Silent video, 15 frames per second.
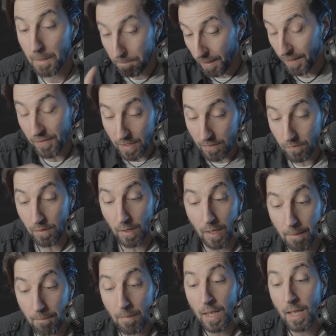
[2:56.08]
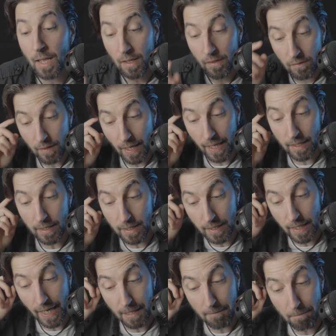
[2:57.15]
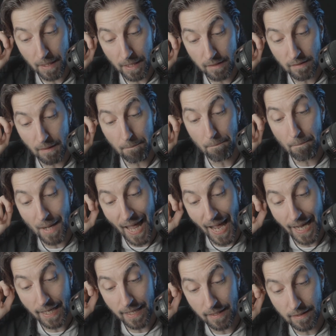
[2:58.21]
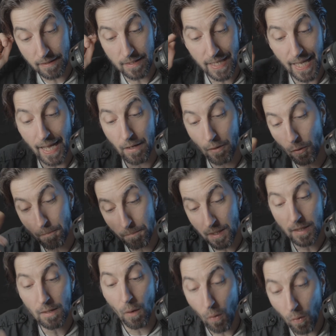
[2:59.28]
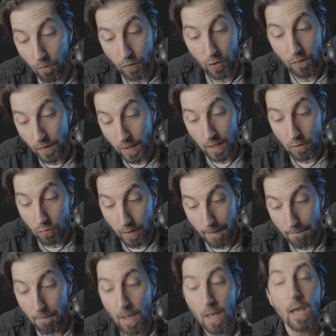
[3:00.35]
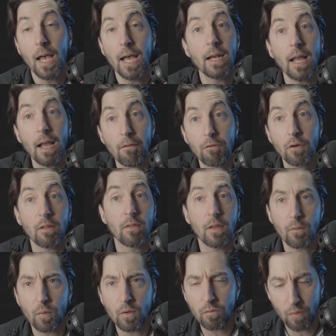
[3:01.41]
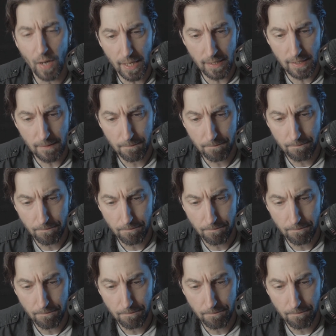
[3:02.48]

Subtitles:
By this time, Sandy had built a blanket canopy over the crib, and everything was ready.